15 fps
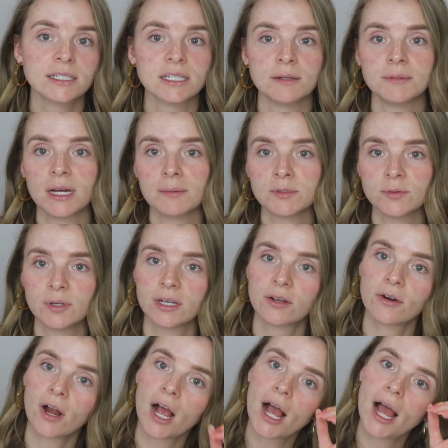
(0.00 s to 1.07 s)
Sometimes we
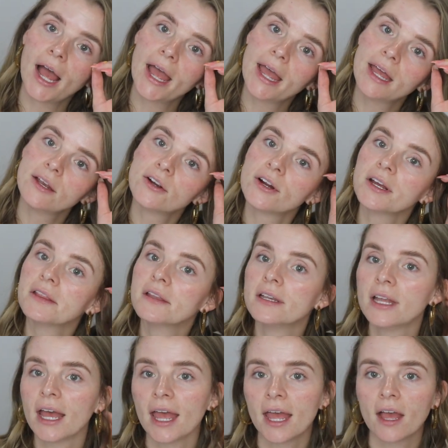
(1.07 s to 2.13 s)
cry during the
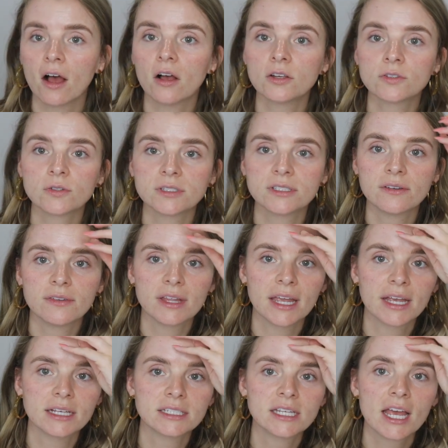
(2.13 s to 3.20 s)
day, all sorts of
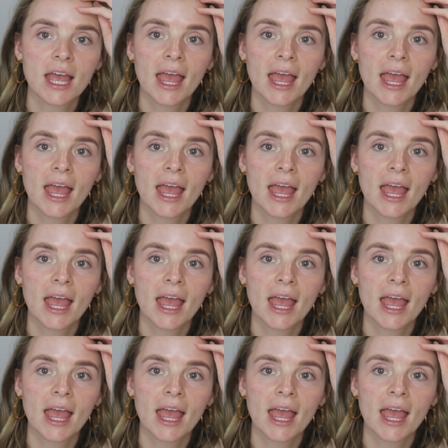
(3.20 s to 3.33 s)
things.